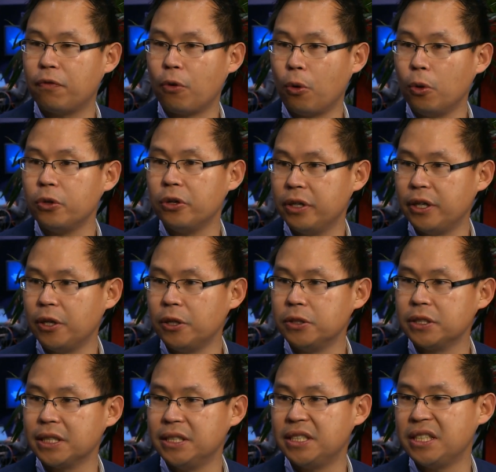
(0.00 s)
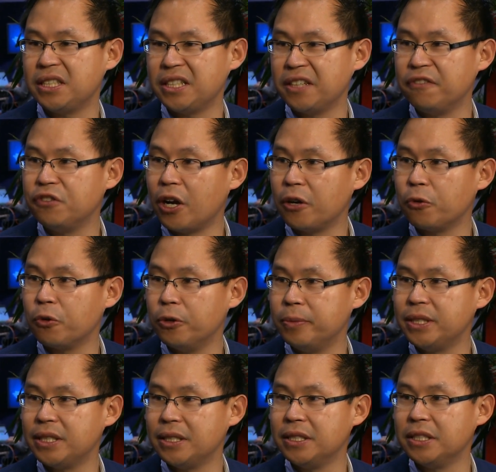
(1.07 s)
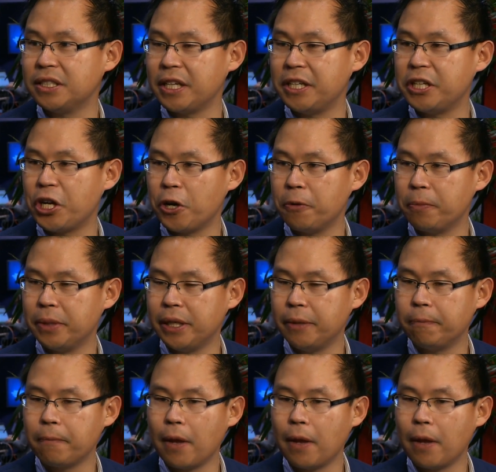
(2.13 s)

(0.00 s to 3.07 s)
for older adults consisting of daunorubicin and cytarabine.